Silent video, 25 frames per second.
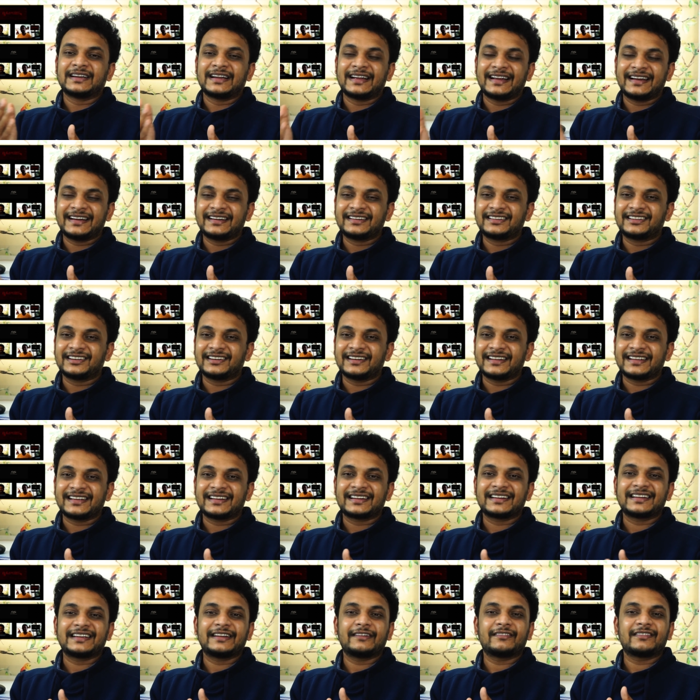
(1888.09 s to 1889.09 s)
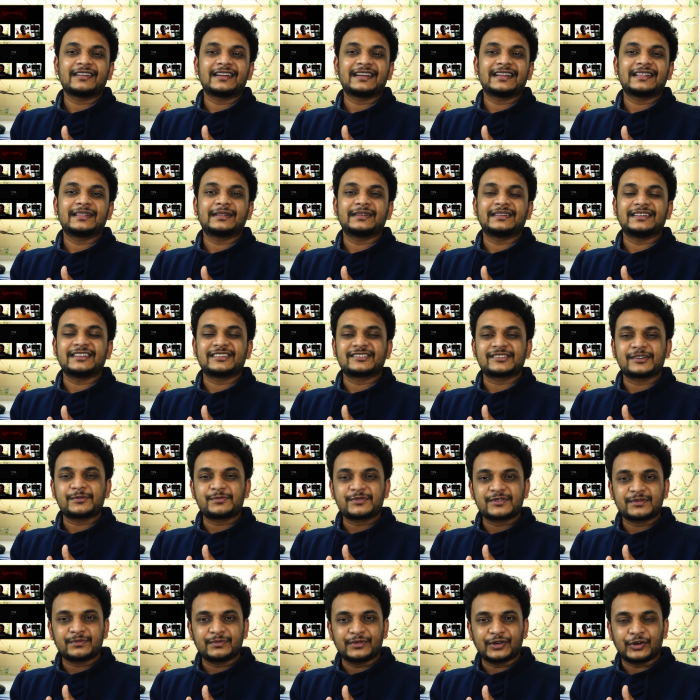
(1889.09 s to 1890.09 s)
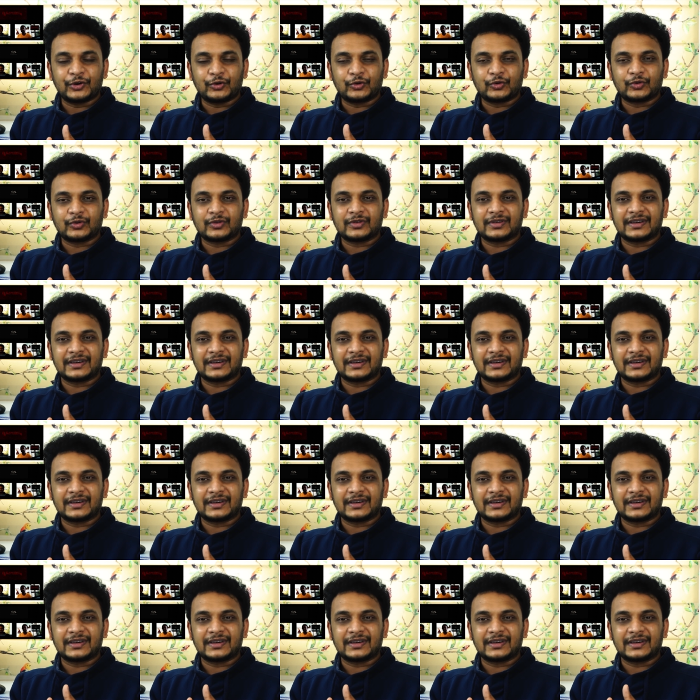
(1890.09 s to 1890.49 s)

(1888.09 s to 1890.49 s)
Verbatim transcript: hit the link given in the description below